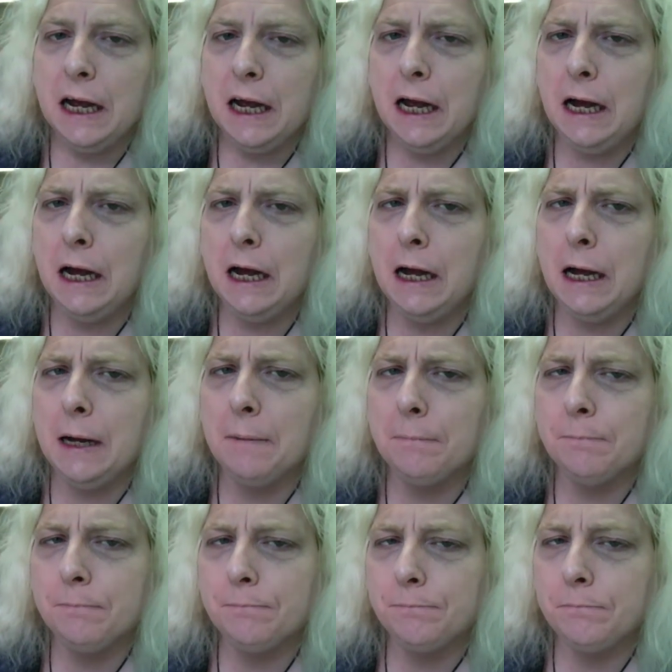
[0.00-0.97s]

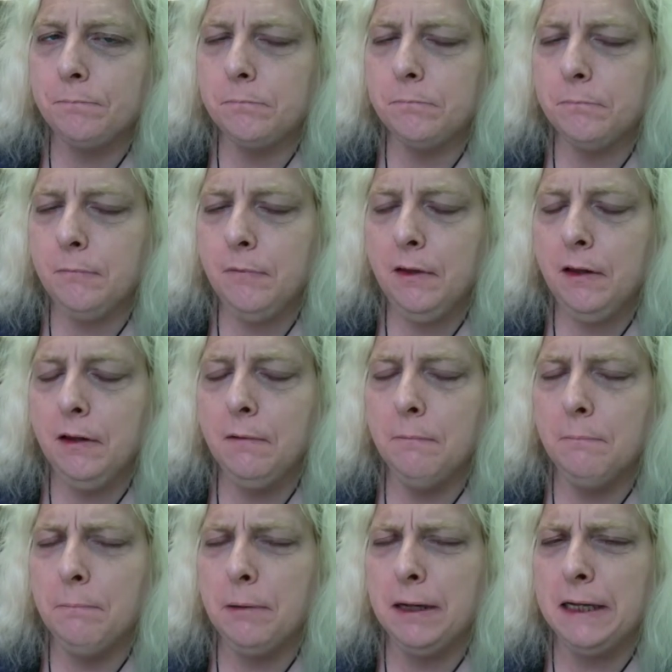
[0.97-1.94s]
um,
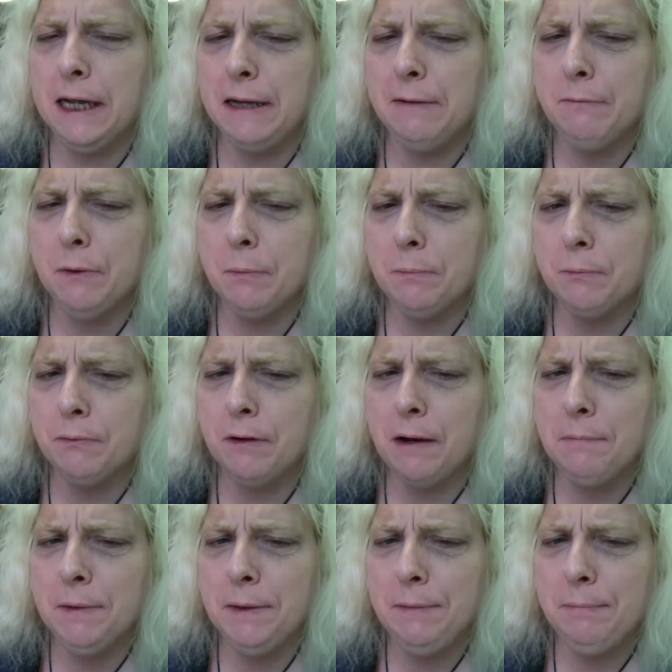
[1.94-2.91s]
but I will
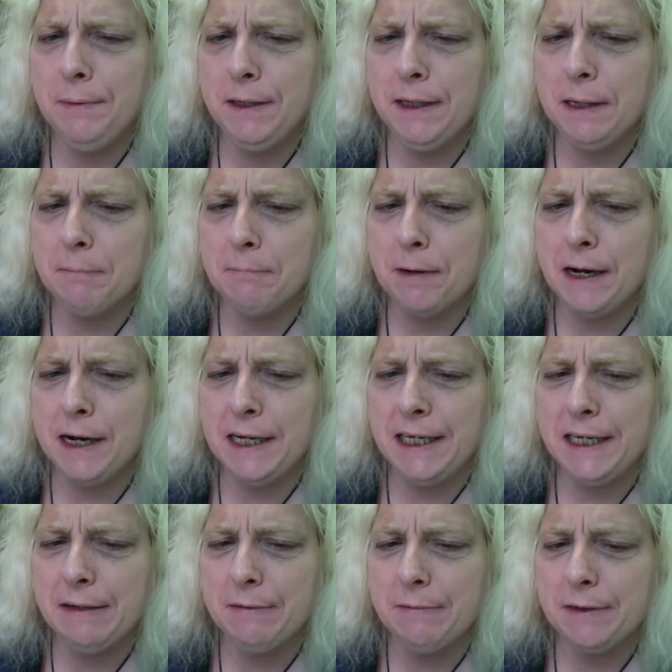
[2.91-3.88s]
probably be
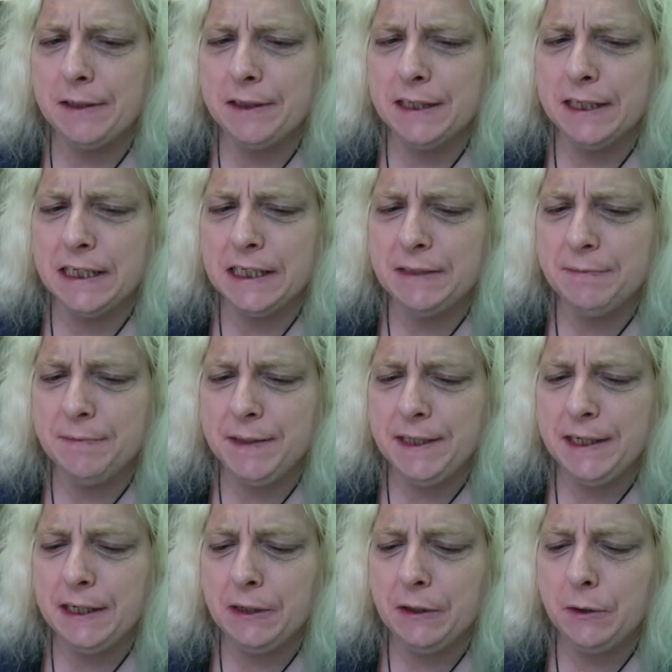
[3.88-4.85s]
combining it with this
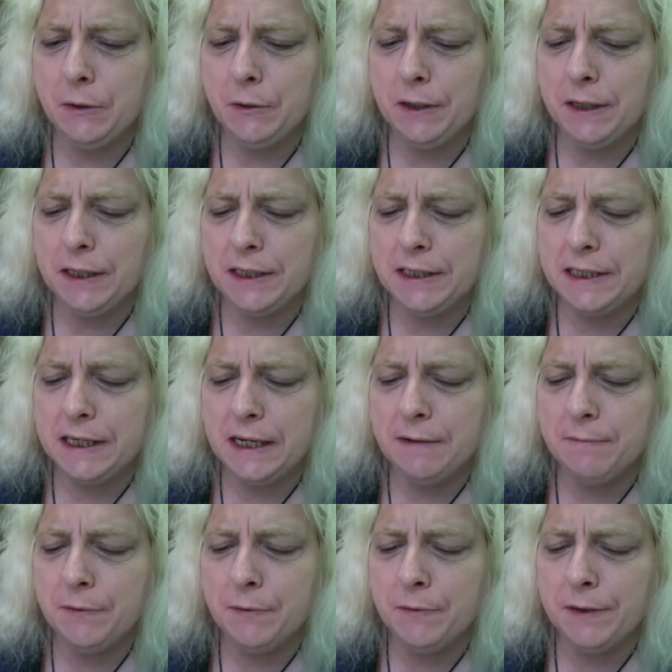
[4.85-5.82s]
video
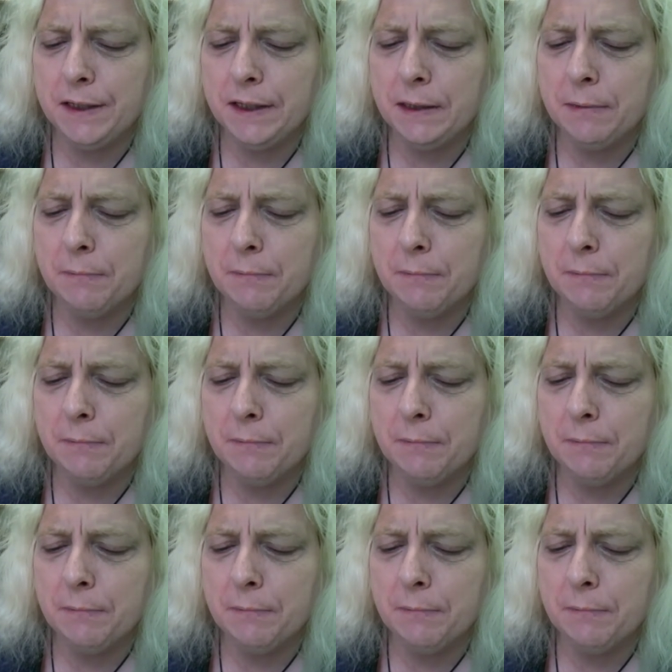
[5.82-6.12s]
instead of doing a